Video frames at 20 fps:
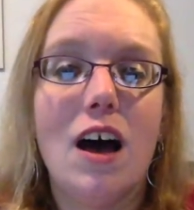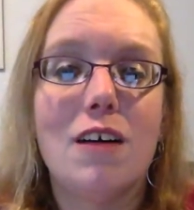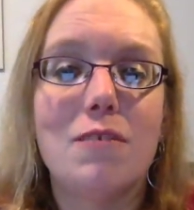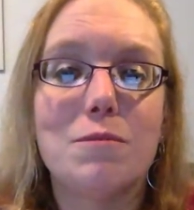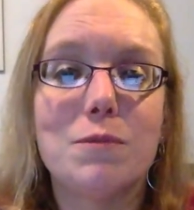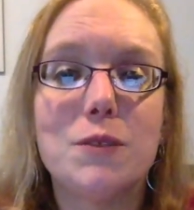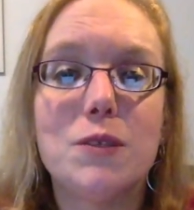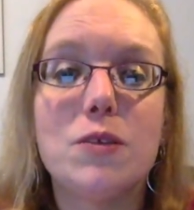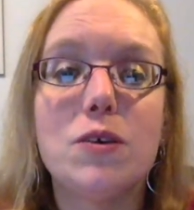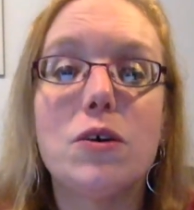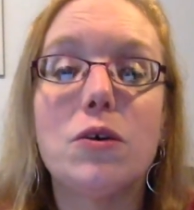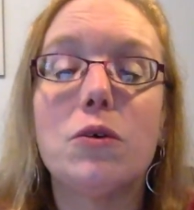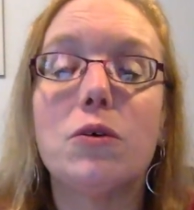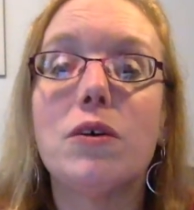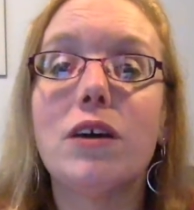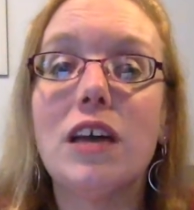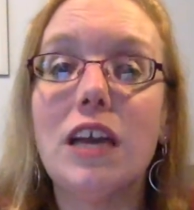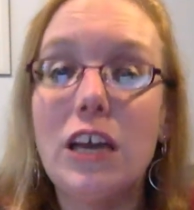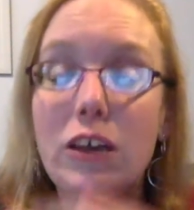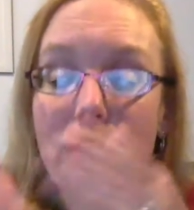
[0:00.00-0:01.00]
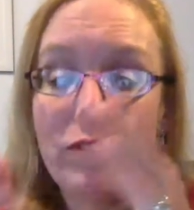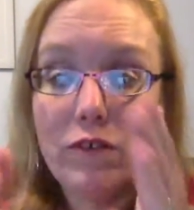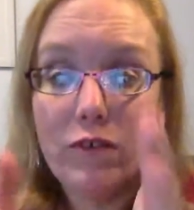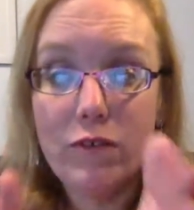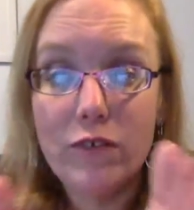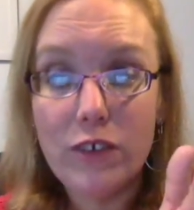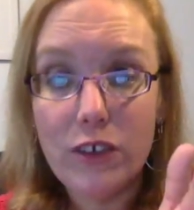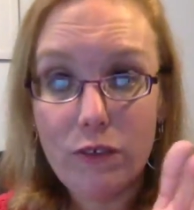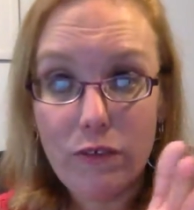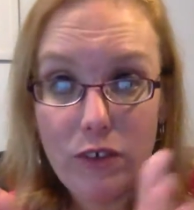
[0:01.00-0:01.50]
So
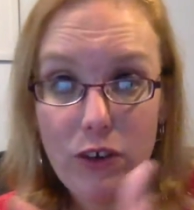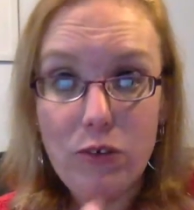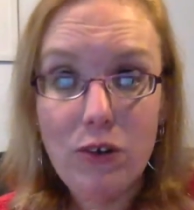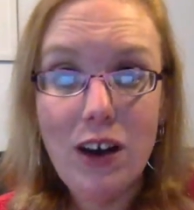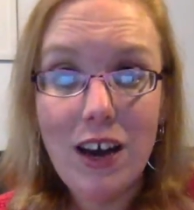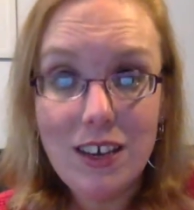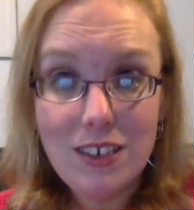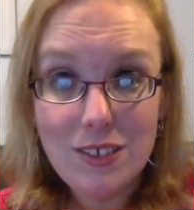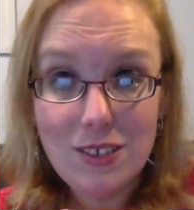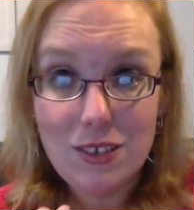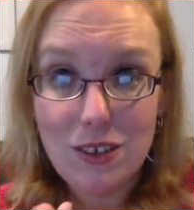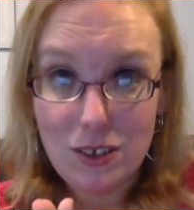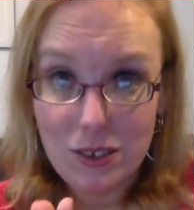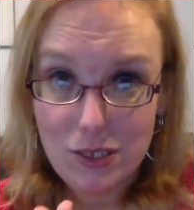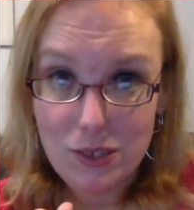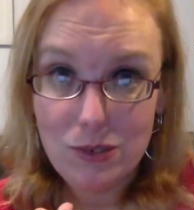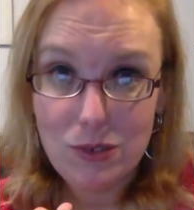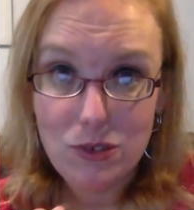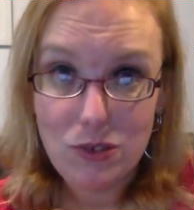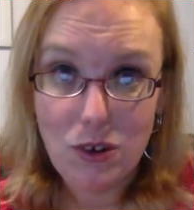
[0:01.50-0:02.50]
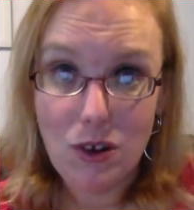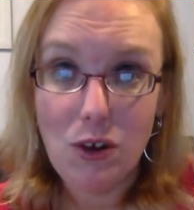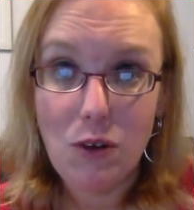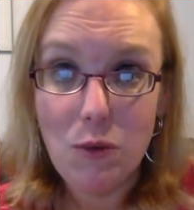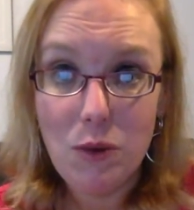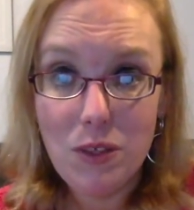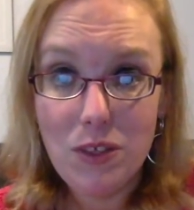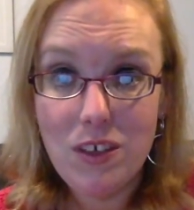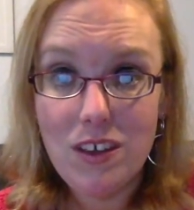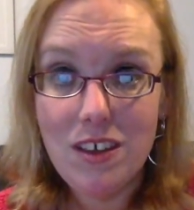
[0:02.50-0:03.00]
if you guys also struggle
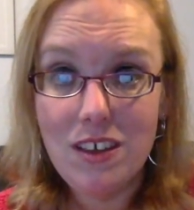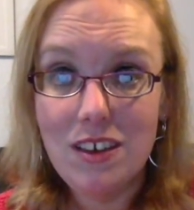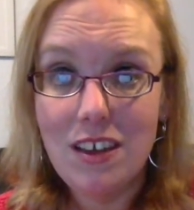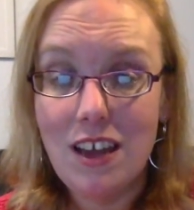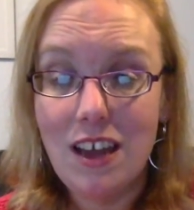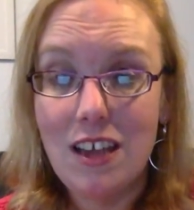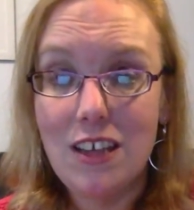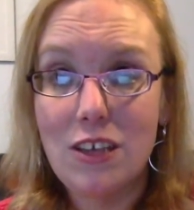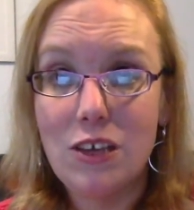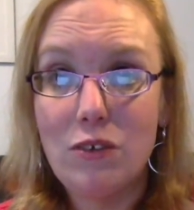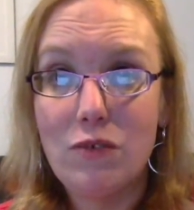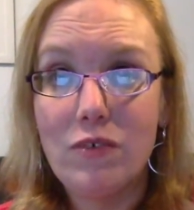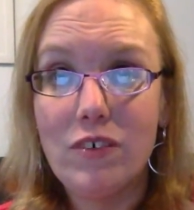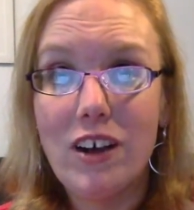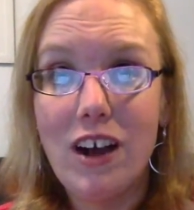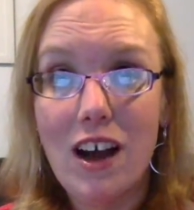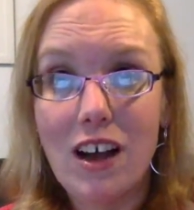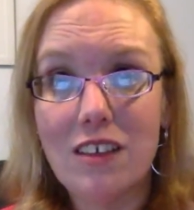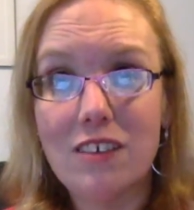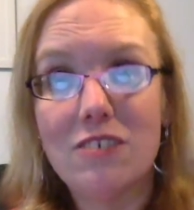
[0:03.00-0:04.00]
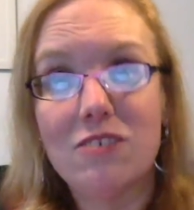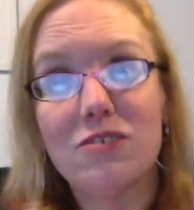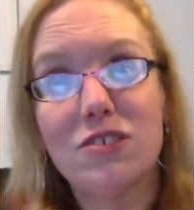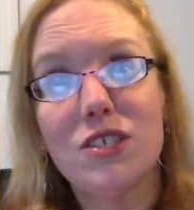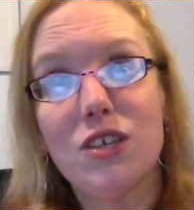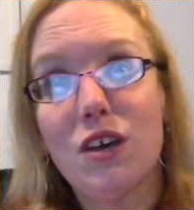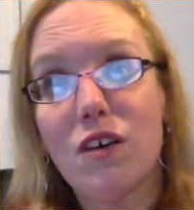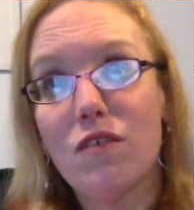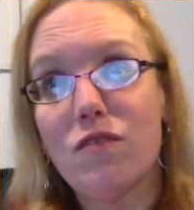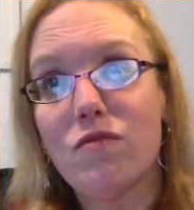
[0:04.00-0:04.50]
with it and you've gotten
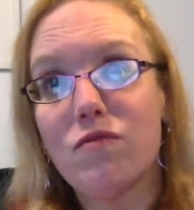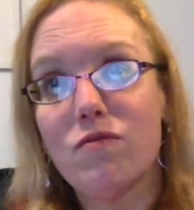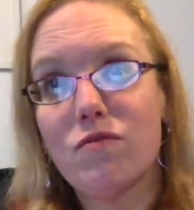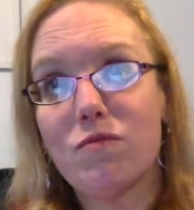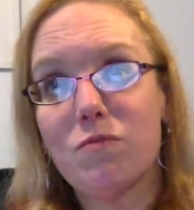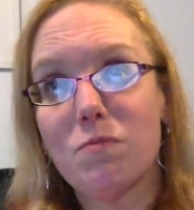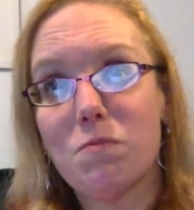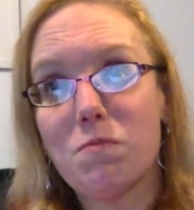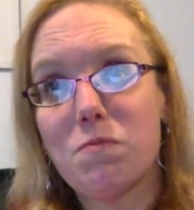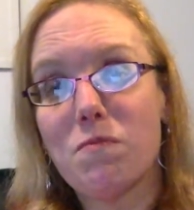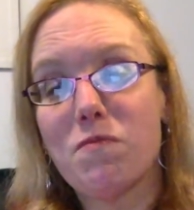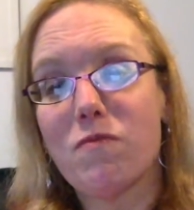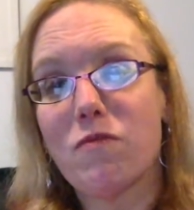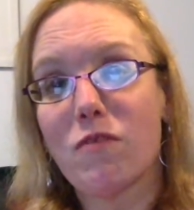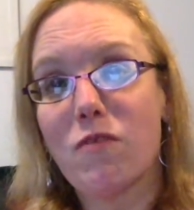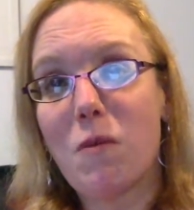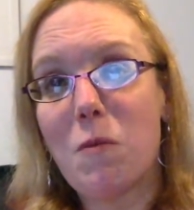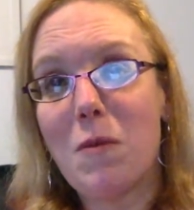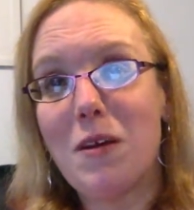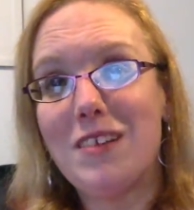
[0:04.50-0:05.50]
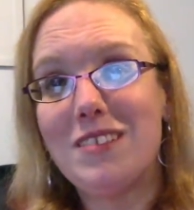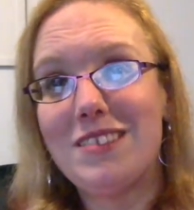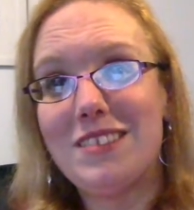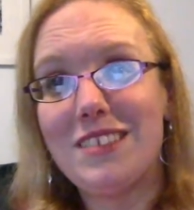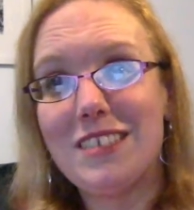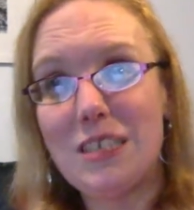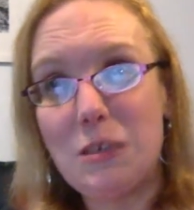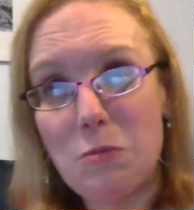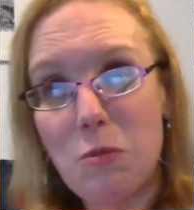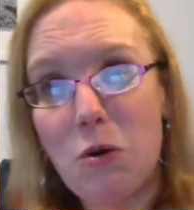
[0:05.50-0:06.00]
yourself from a
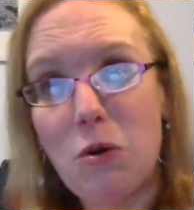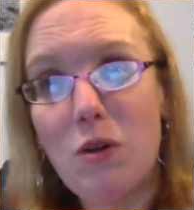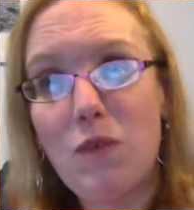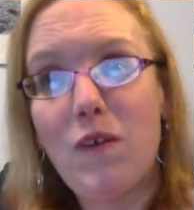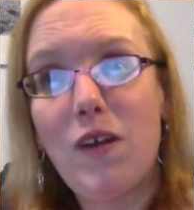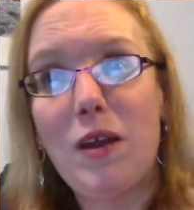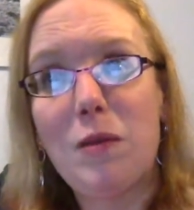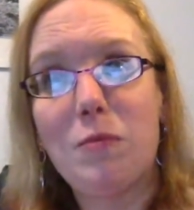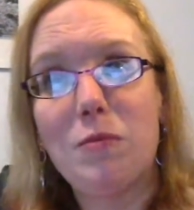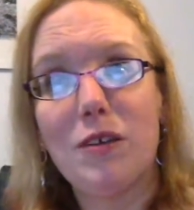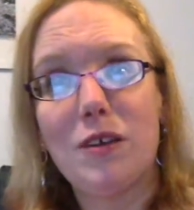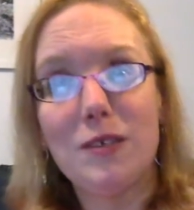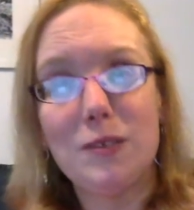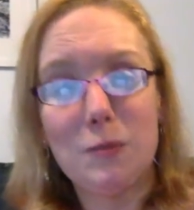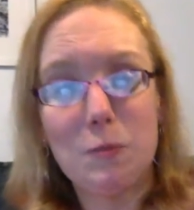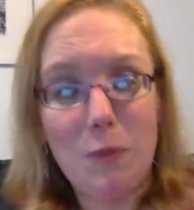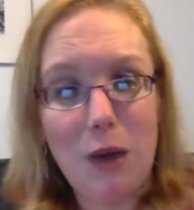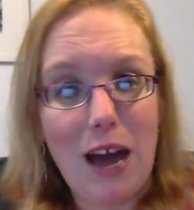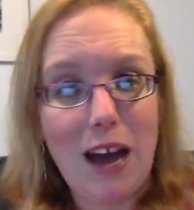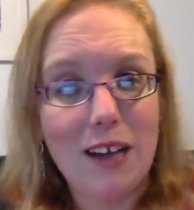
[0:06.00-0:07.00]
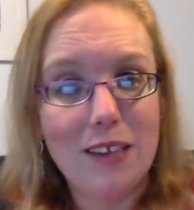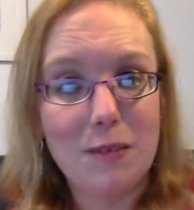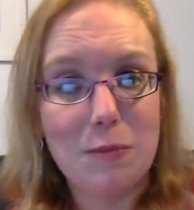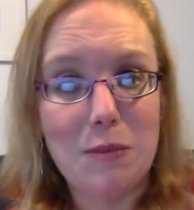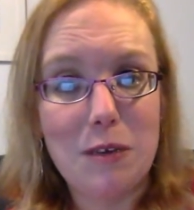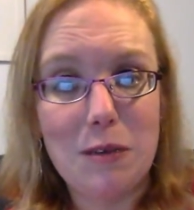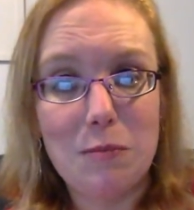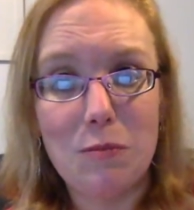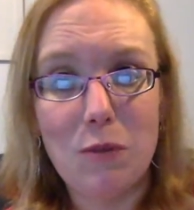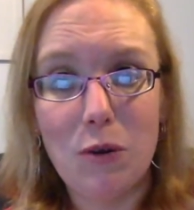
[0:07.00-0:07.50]
demotivated place back to
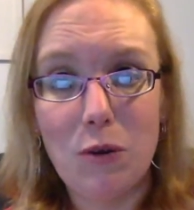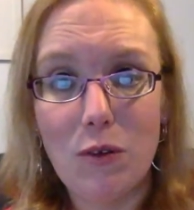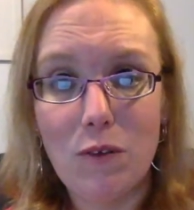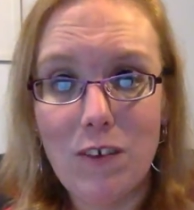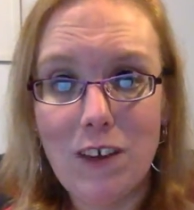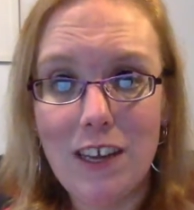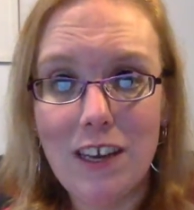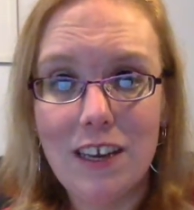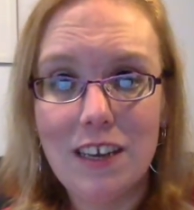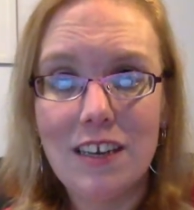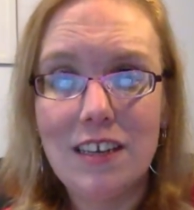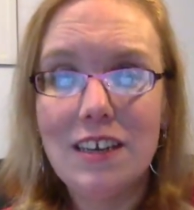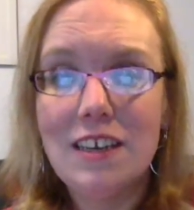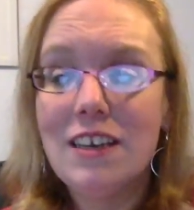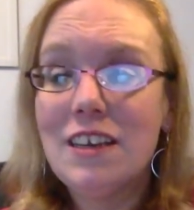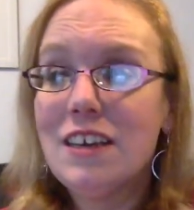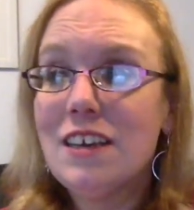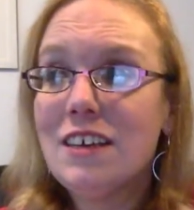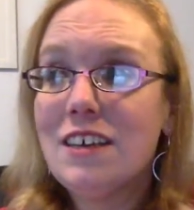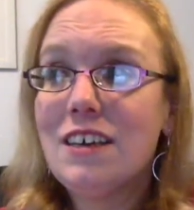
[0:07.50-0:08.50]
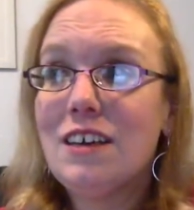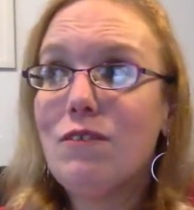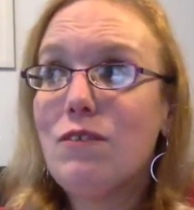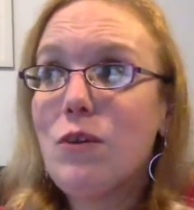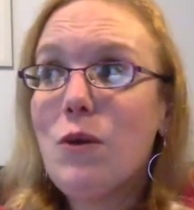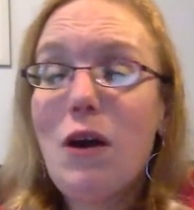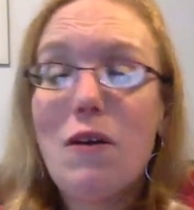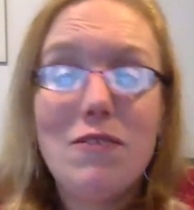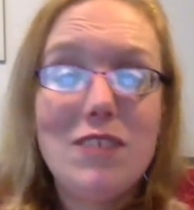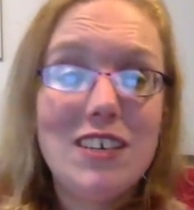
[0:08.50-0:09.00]
being motivated, if
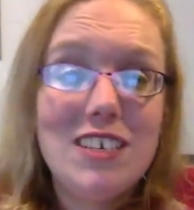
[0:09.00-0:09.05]
you have any